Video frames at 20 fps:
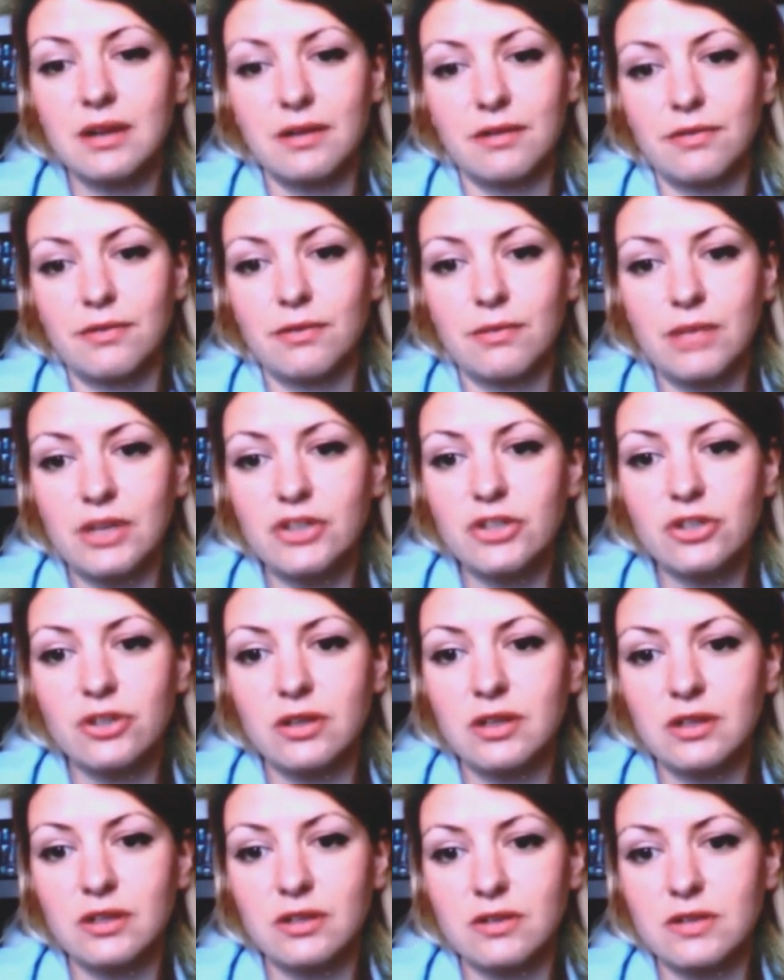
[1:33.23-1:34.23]
and
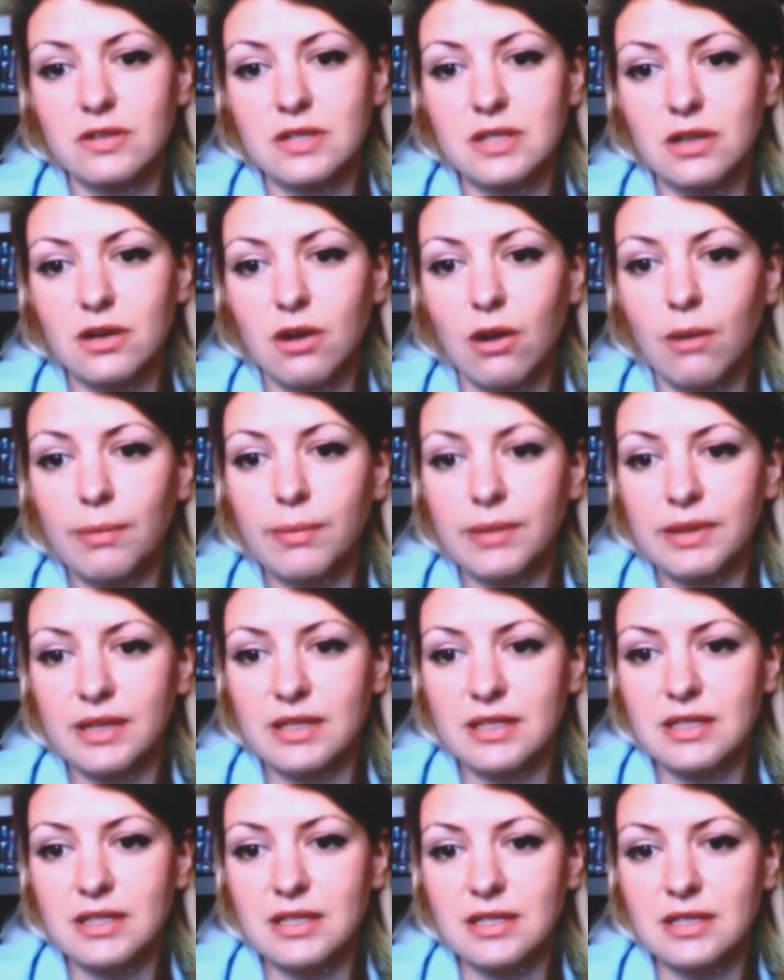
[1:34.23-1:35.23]
information literacy
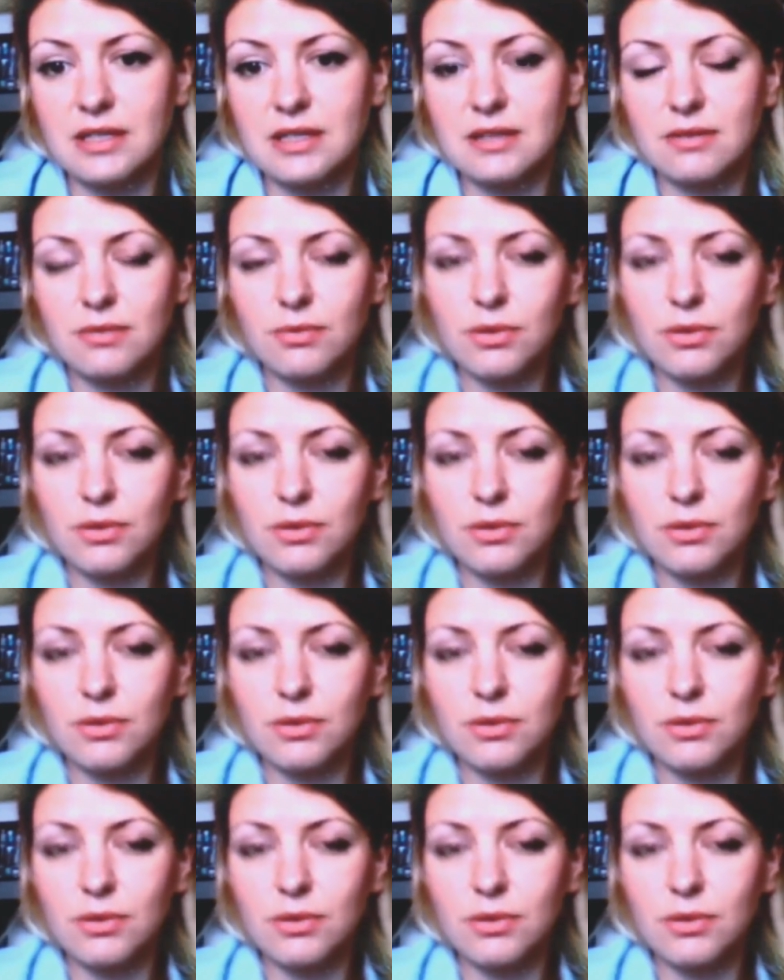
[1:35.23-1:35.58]
competencies.